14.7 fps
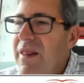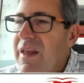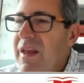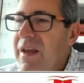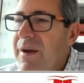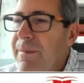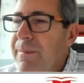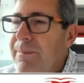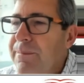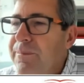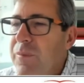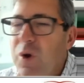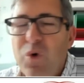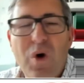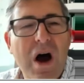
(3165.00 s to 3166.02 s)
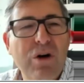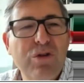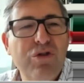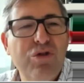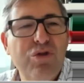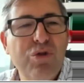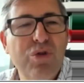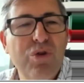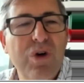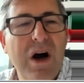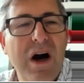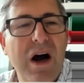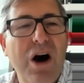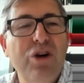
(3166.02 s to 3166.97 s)
the crowd
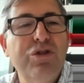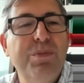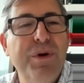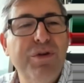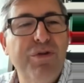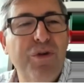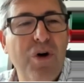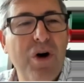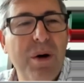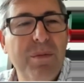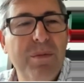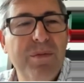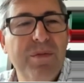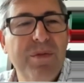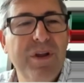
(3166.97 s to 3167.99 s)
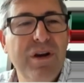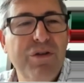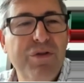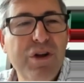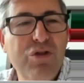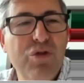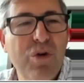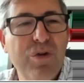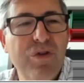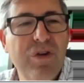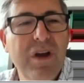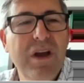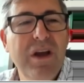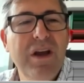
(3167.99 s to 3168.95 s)
to outperform the
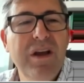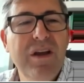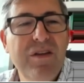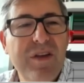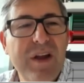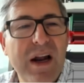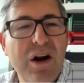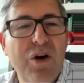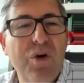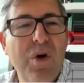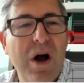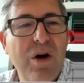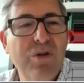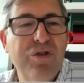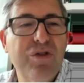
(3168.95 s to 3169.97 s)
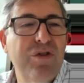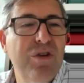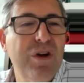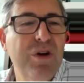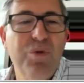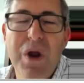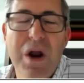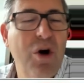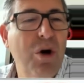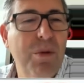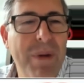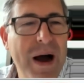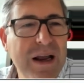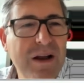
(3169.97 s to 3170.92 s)
individuals is that crowds we are
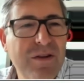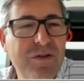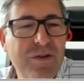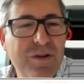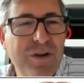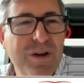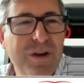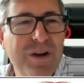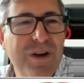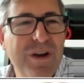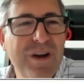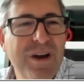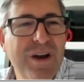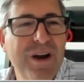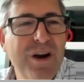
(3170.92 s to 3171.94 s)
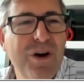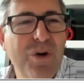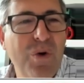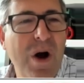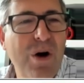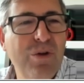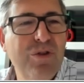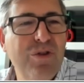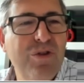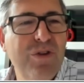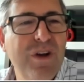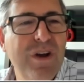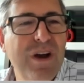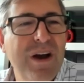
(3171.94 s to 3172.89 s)
all biased
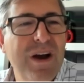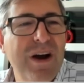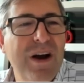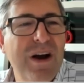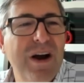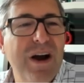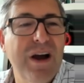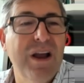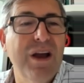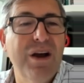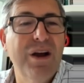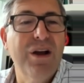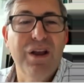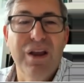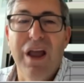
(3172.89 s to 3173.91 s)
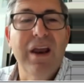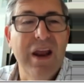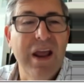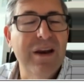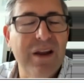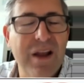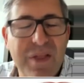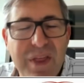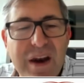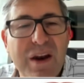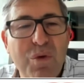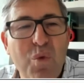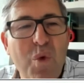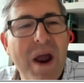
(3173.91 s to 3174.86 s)
crowds uh, and, and, and
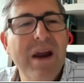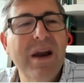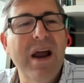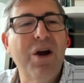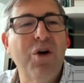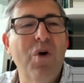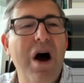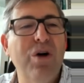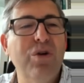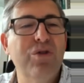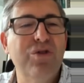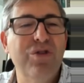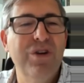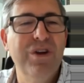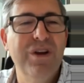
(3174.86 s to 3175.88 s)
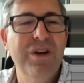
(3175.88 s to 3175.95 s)
then when a crowd,